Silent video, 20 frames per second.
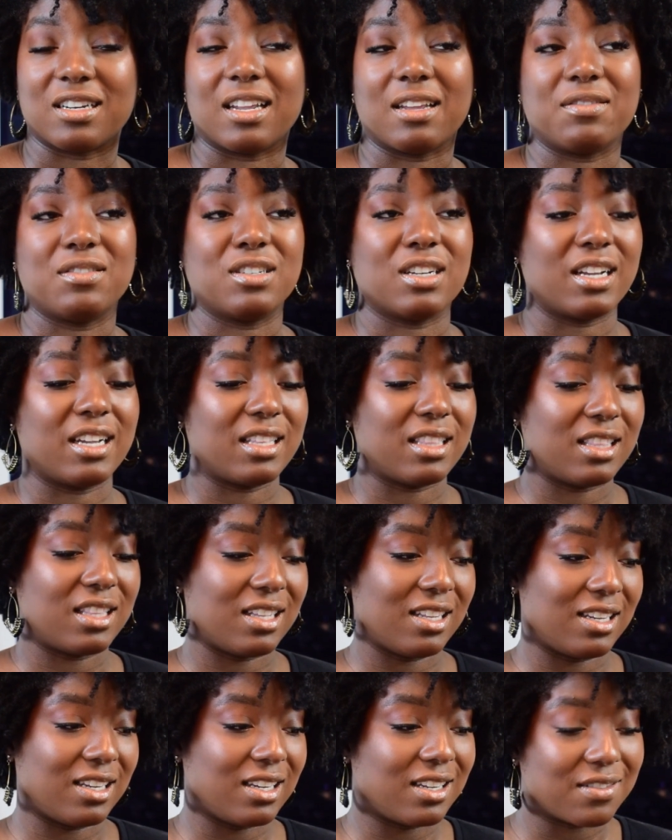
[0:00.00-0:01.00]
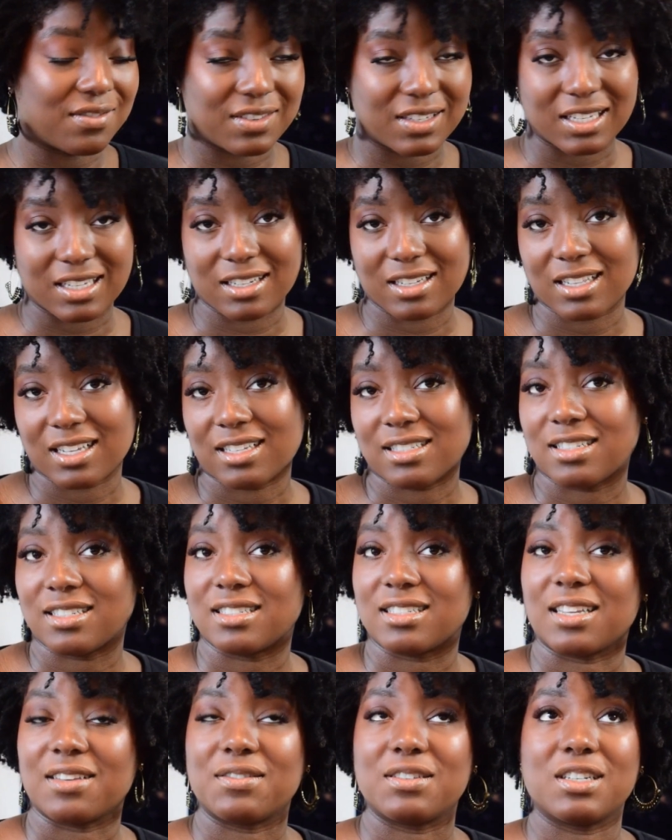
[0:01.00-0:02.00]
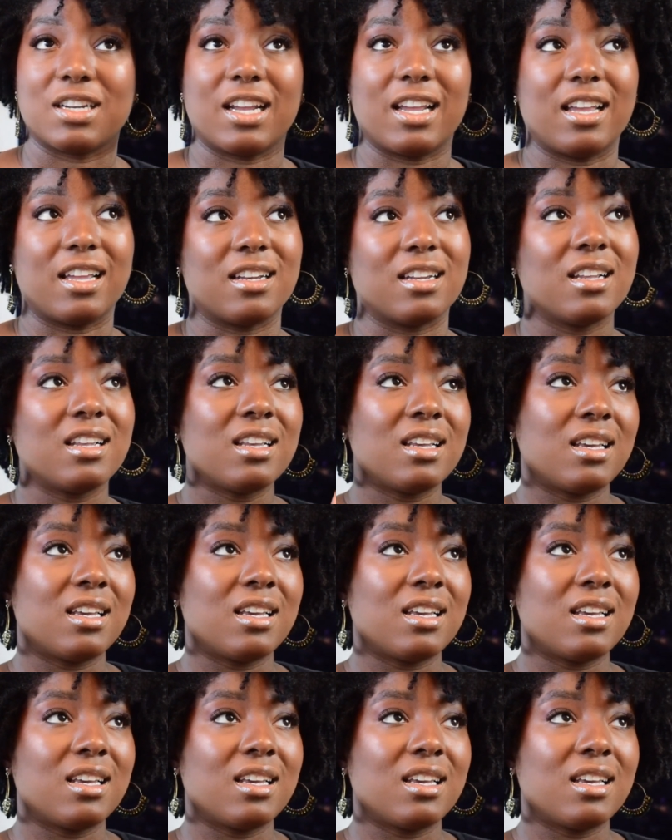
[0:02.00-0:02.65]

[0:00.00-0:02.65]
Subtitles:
I've tried the Nivea glosses. I've tried